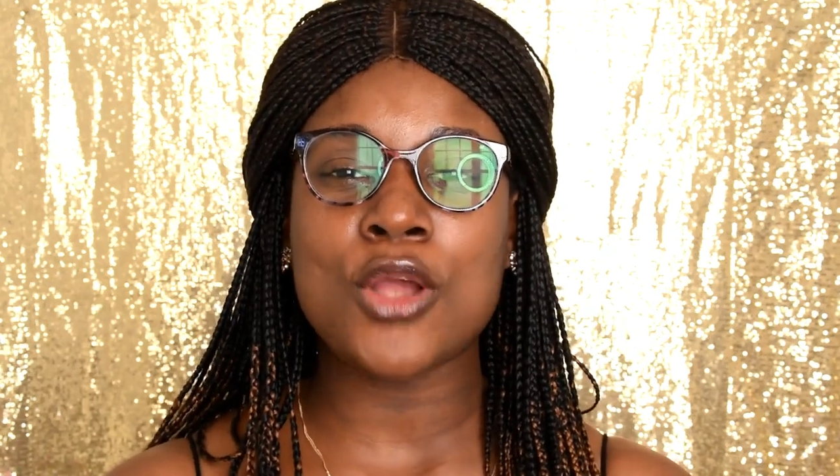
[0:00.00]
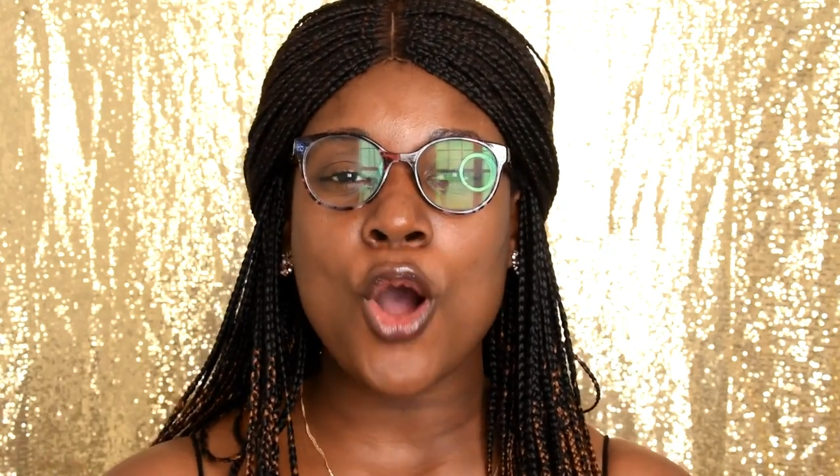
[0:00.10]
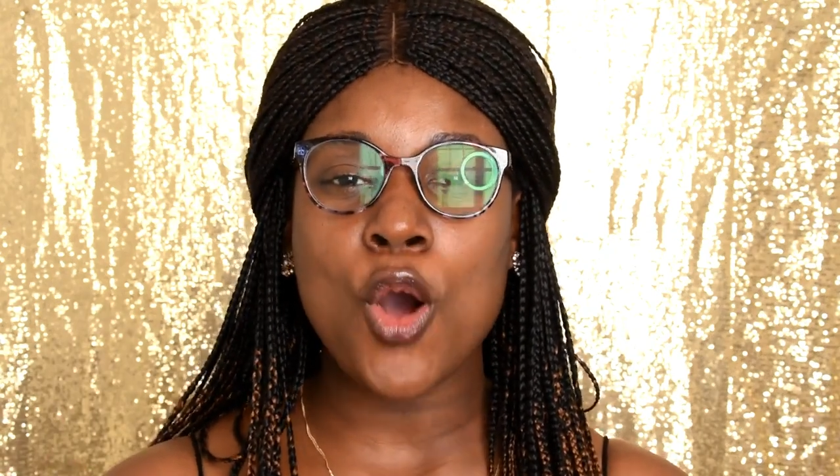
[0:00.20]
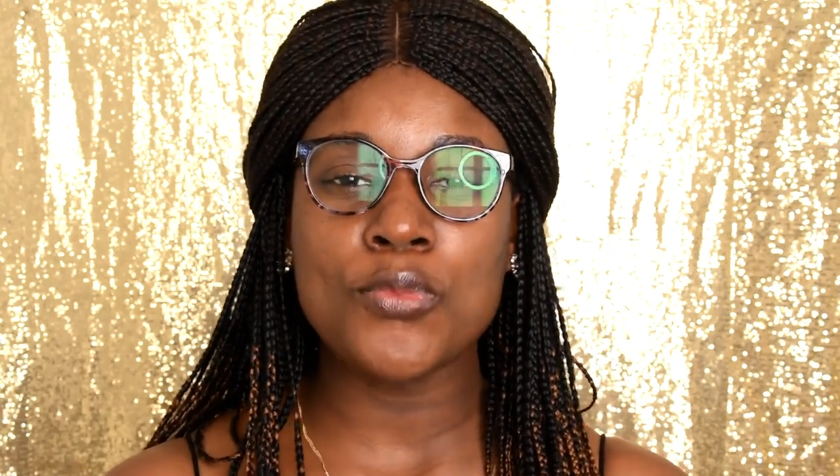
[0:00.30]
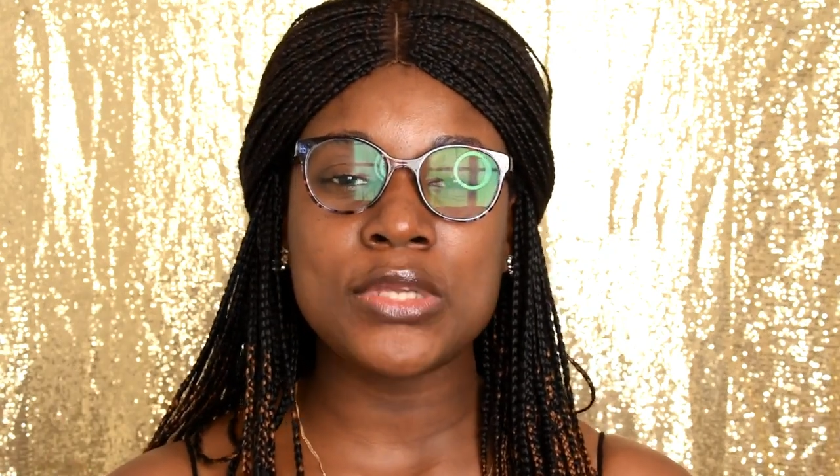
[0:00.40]

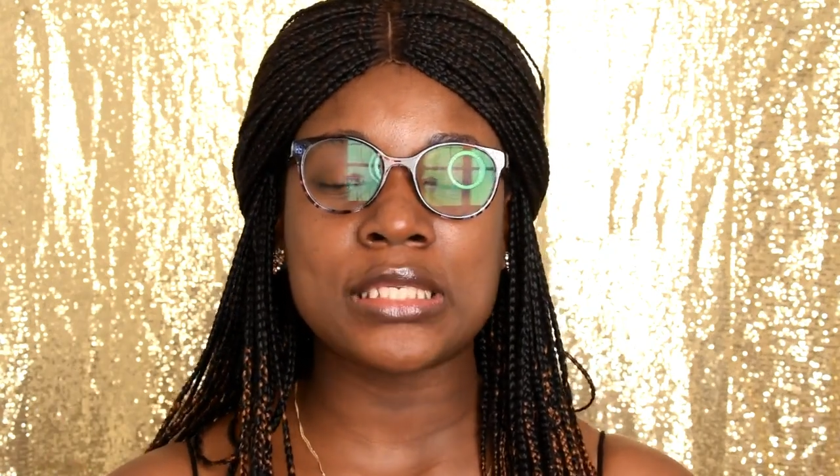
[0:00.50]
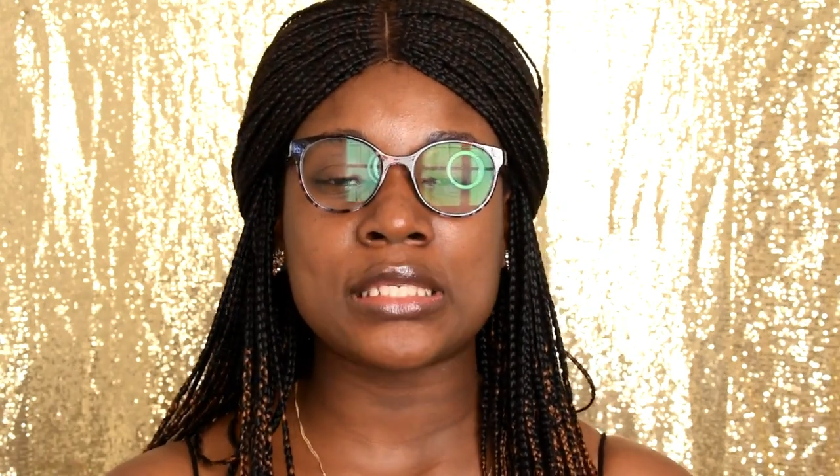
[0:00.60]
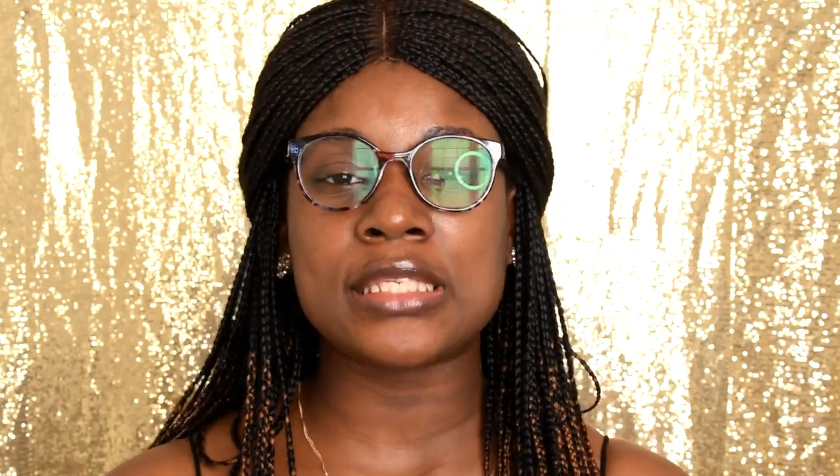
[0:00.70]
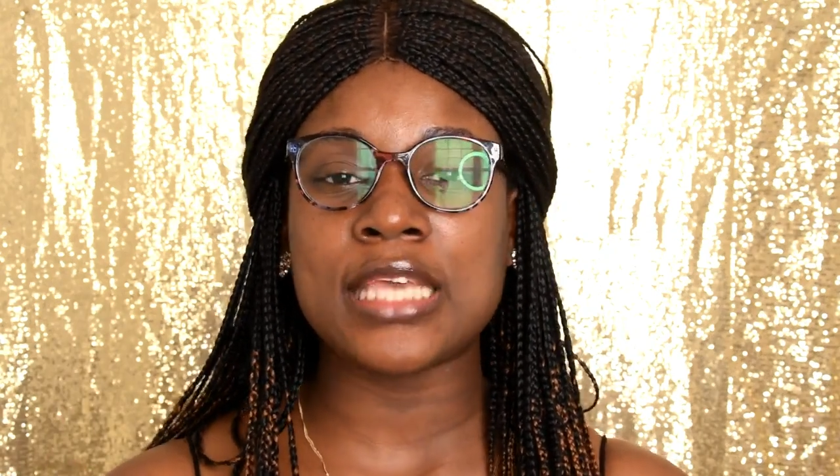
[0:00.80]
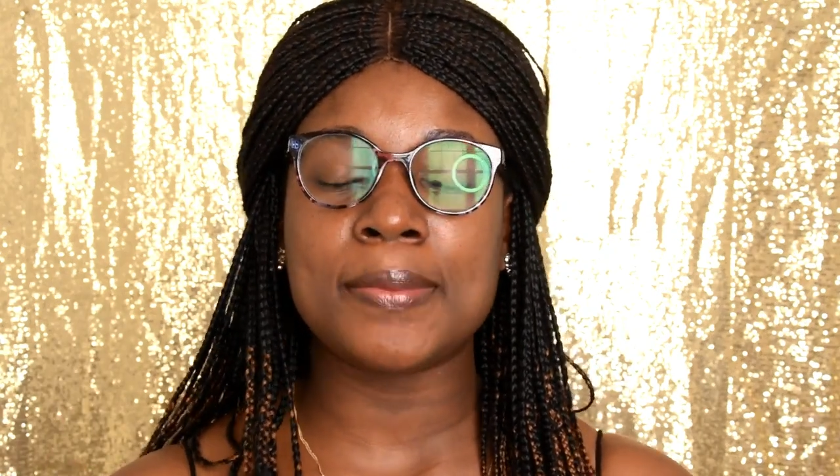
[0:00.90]
almost the
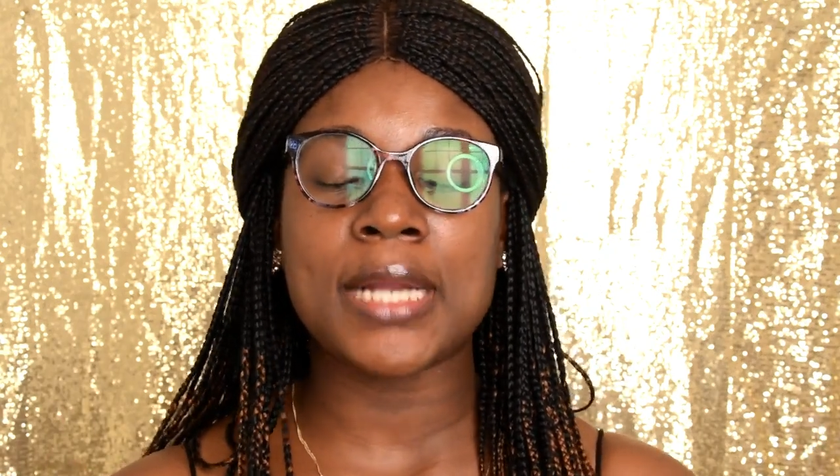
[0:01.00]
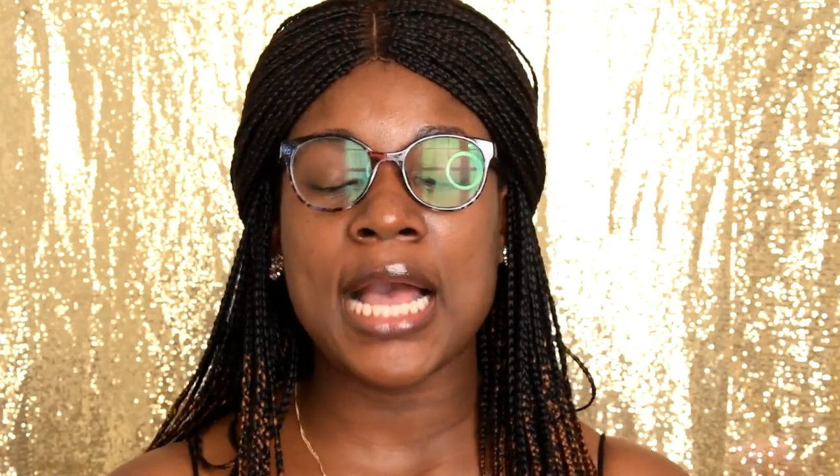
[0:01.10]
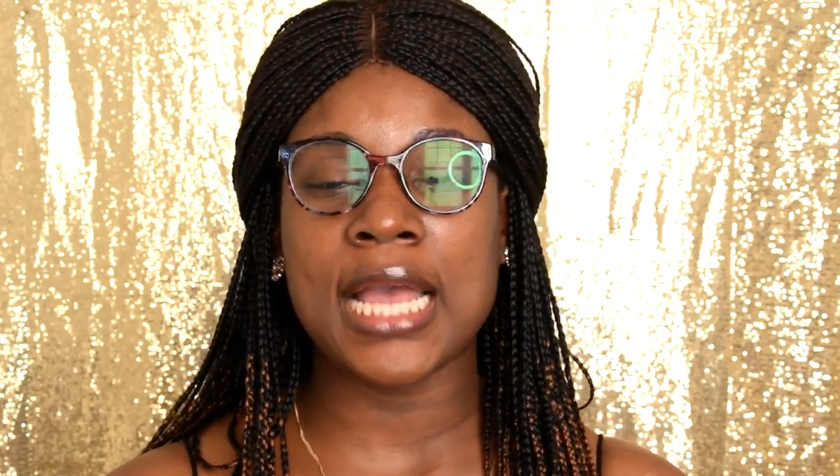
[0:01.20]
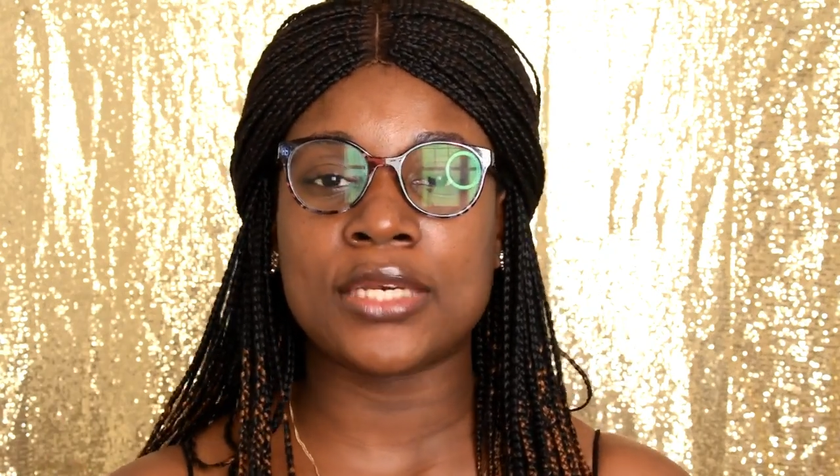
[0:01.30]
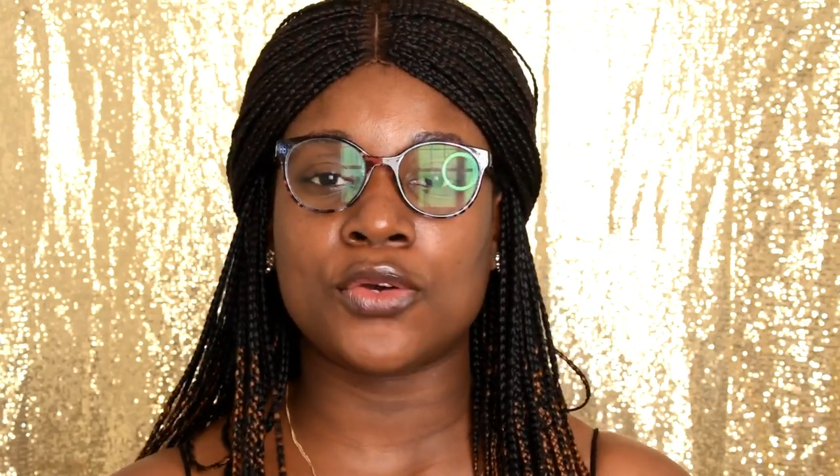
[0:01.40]
same
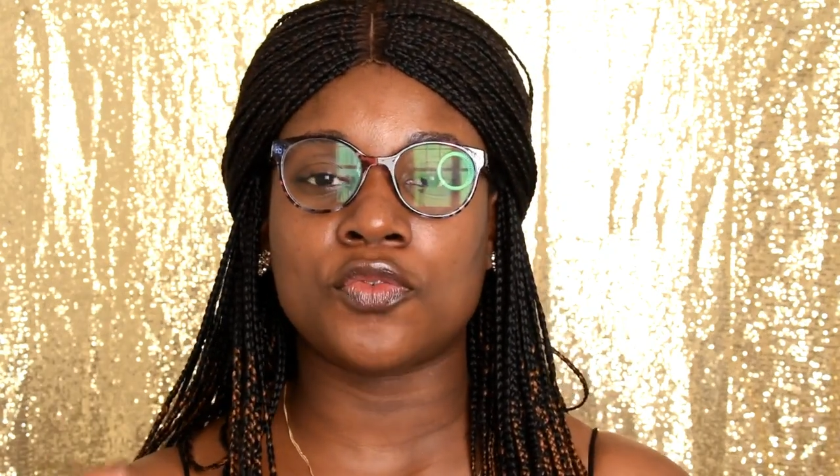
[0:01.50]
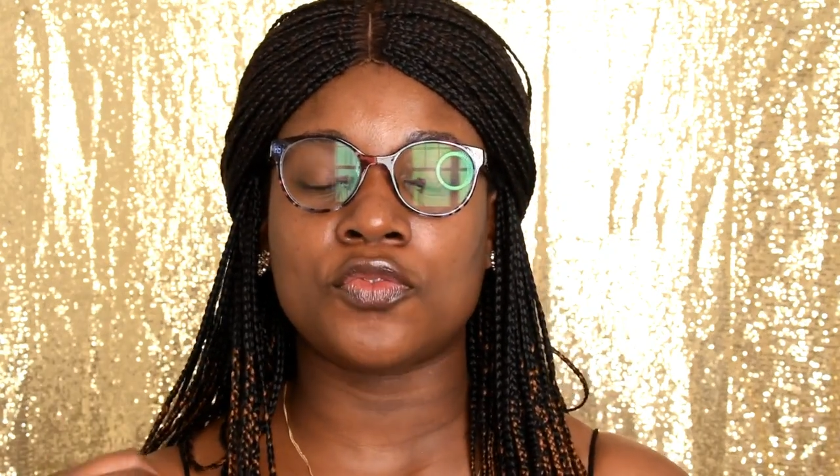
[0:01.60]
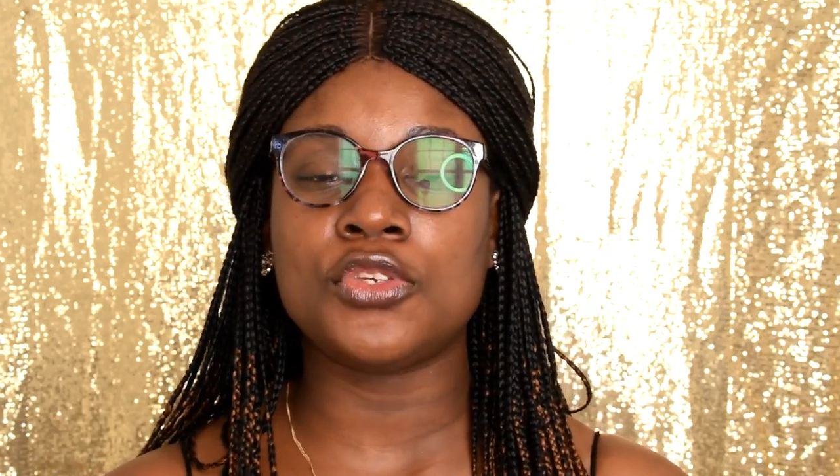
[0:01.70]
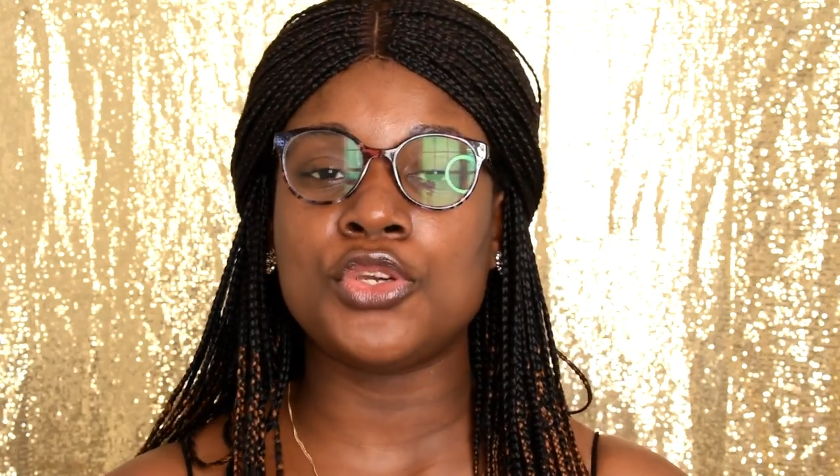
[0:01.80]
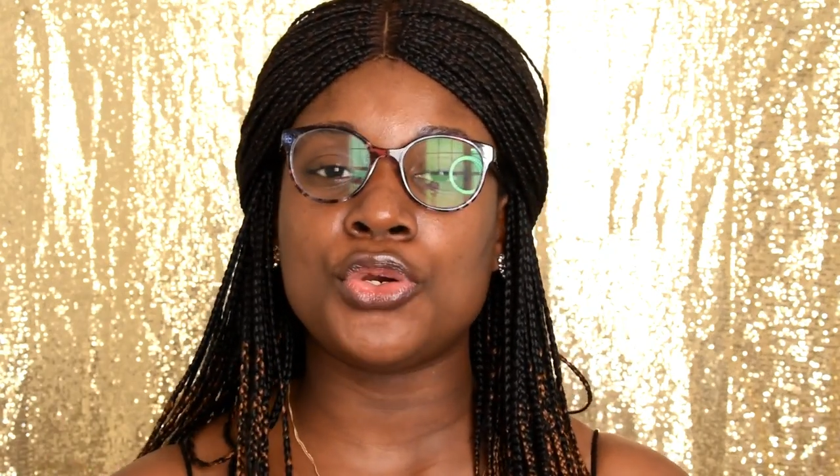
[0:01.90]
kind
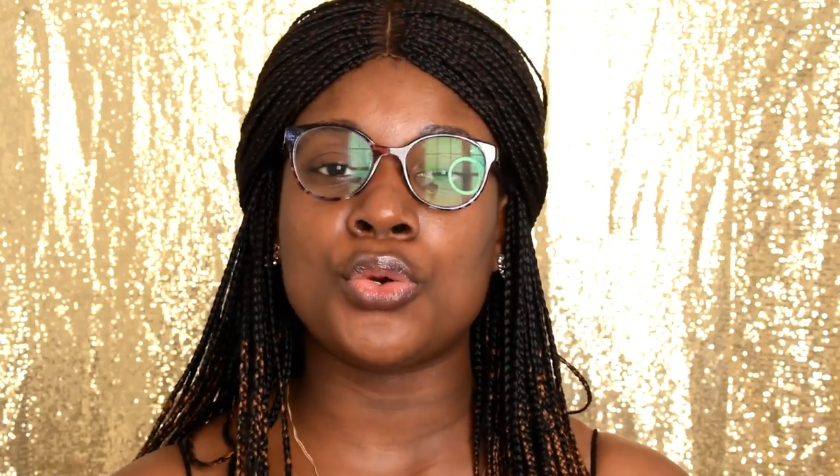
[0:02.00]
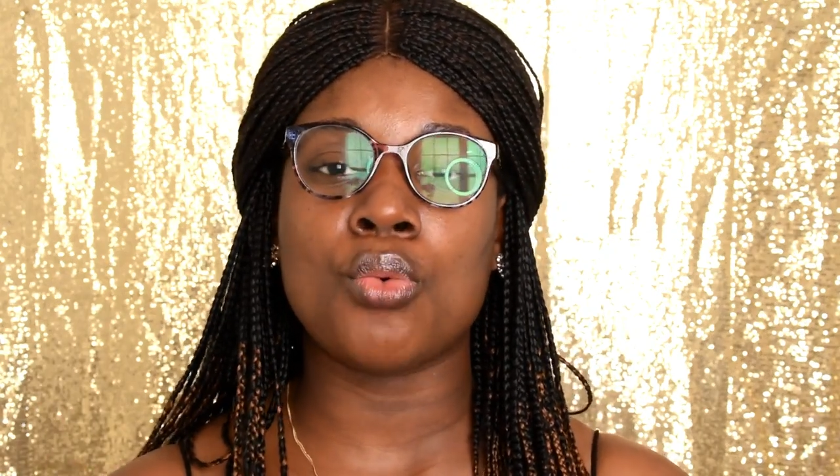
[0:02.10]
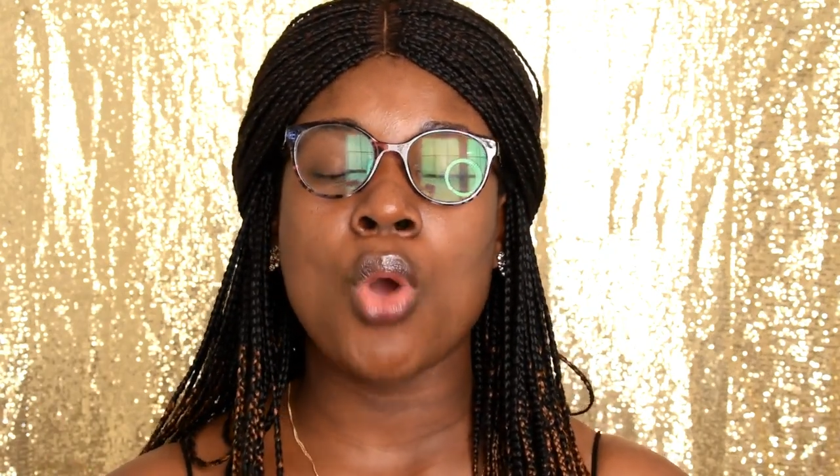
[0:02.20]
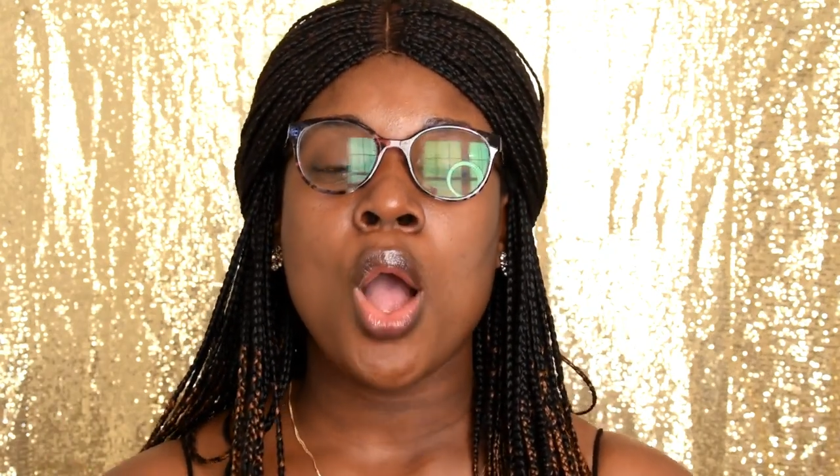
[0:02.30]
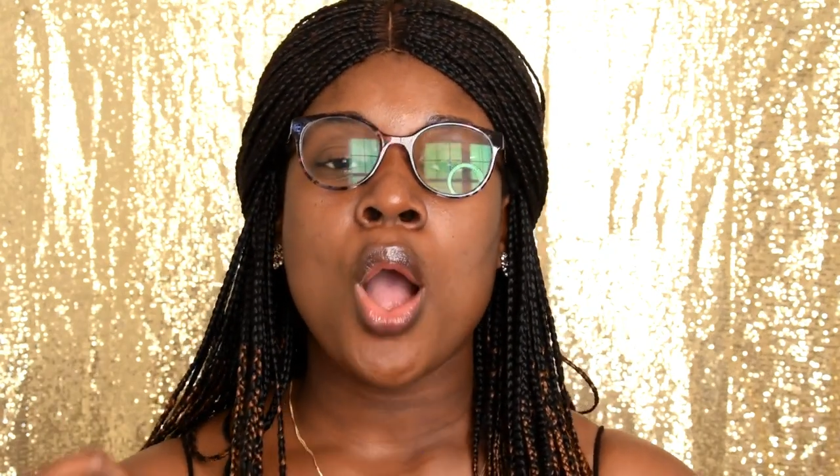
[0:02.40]
of, you know,